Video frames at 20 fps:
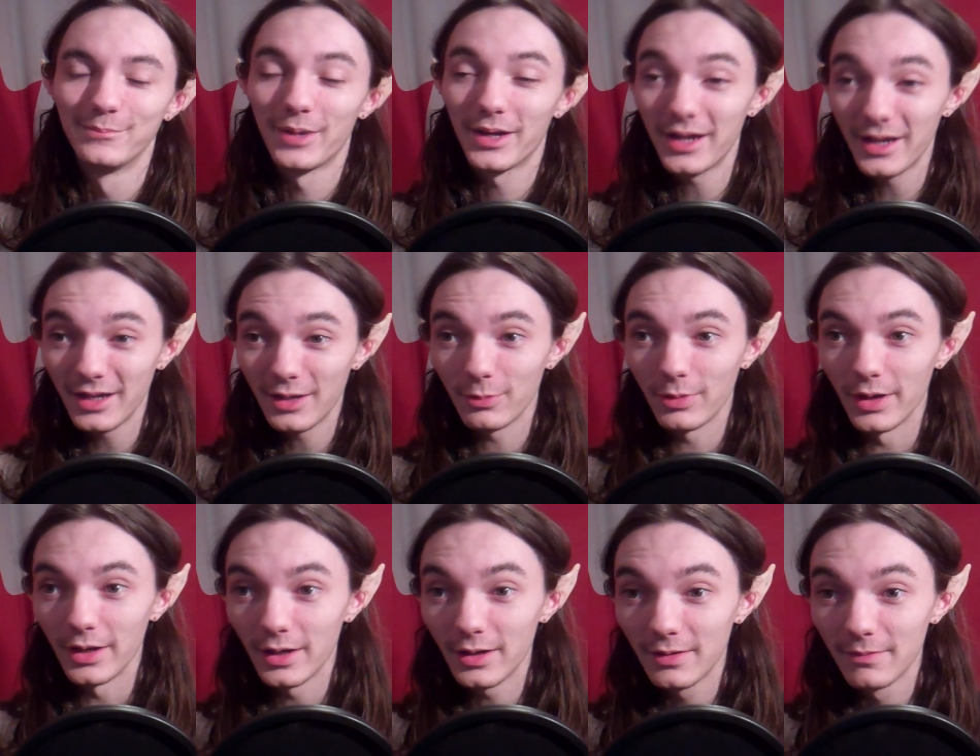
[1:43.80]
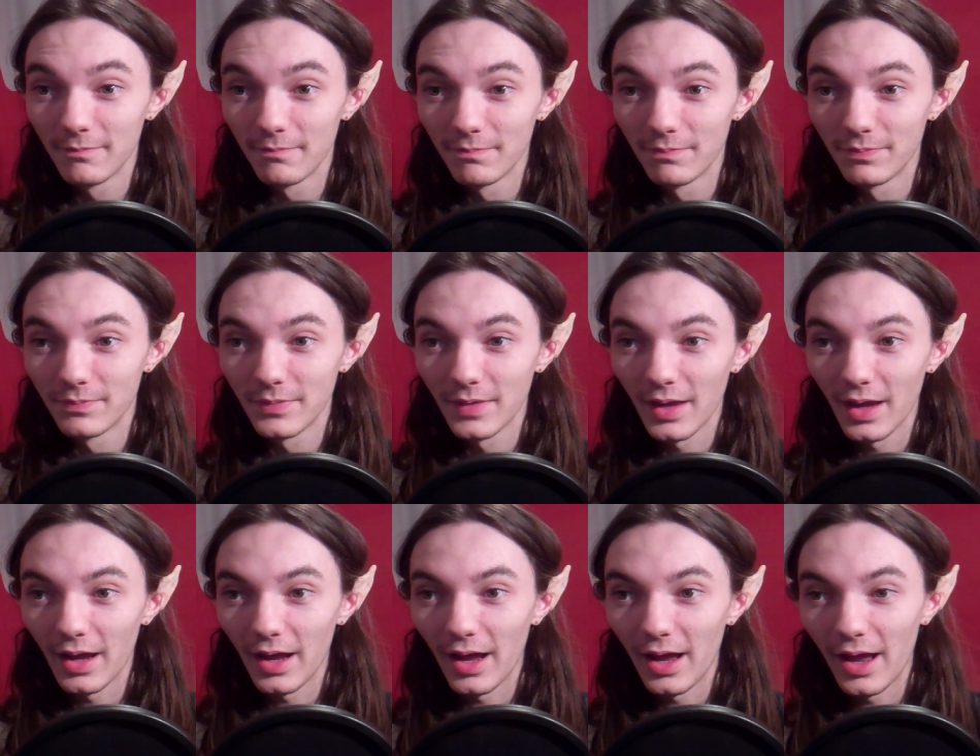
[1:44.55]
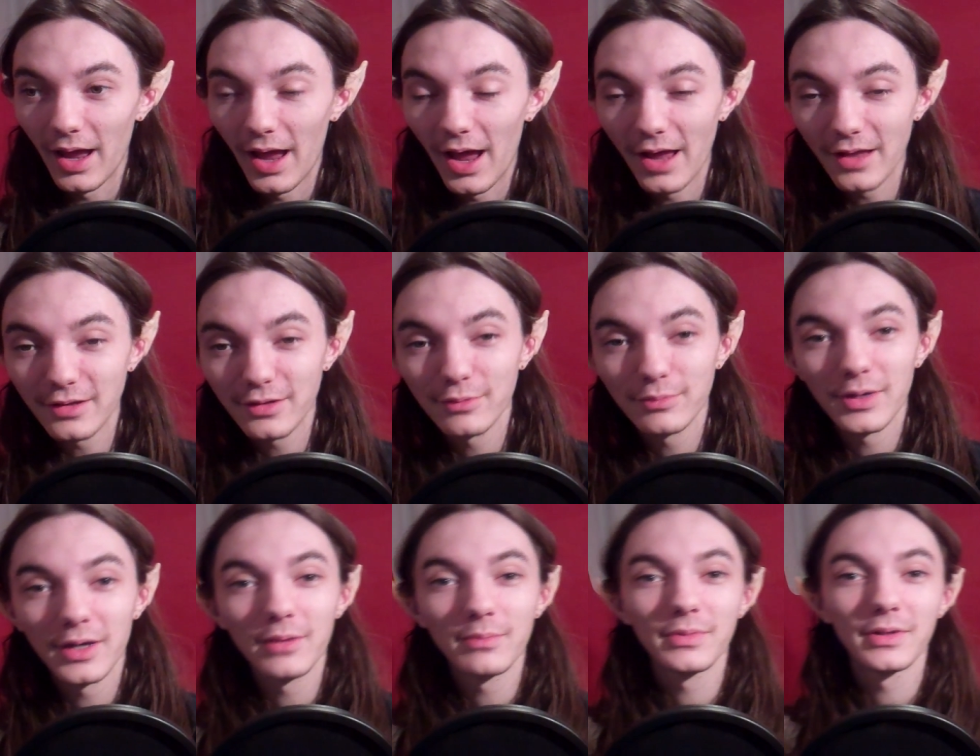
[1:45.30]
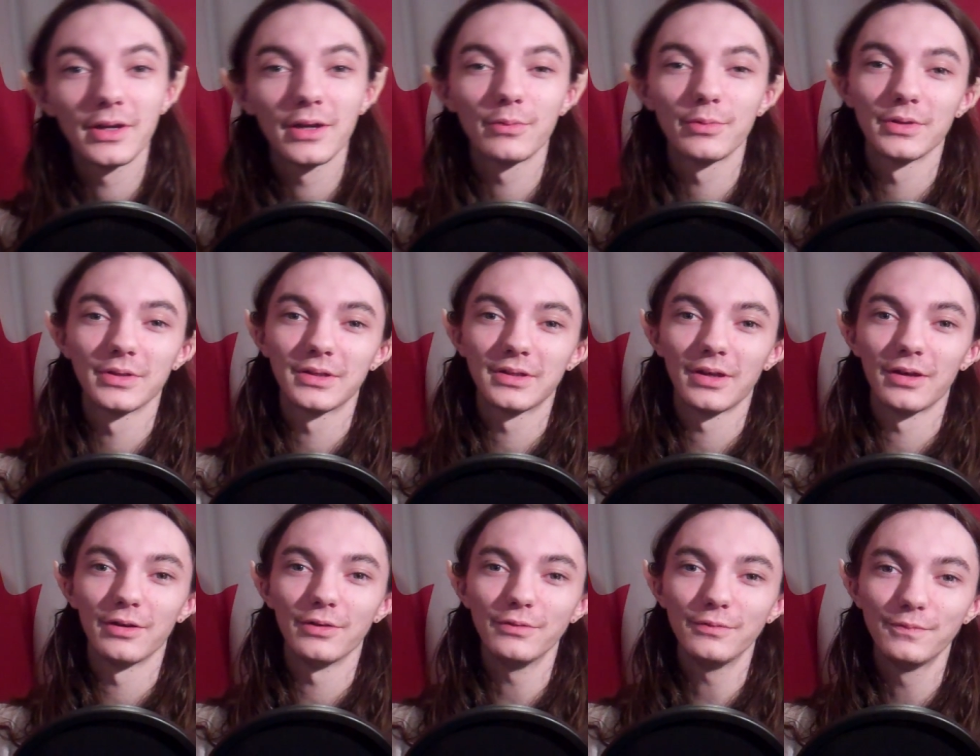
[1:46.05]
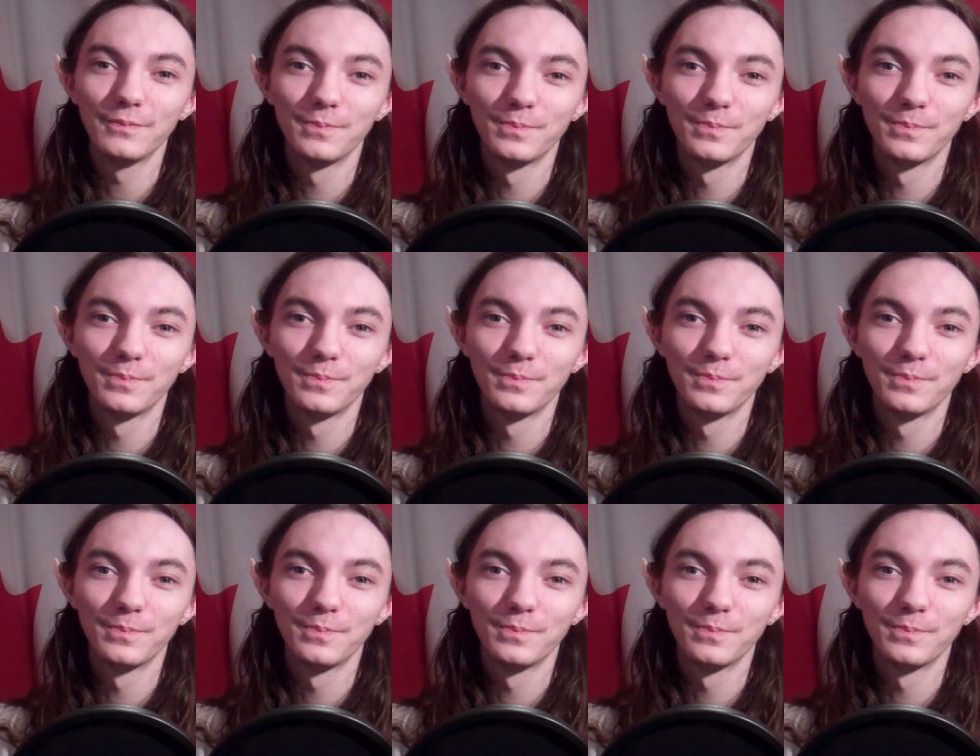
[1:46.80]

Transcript: but anyway, as you might be able to tell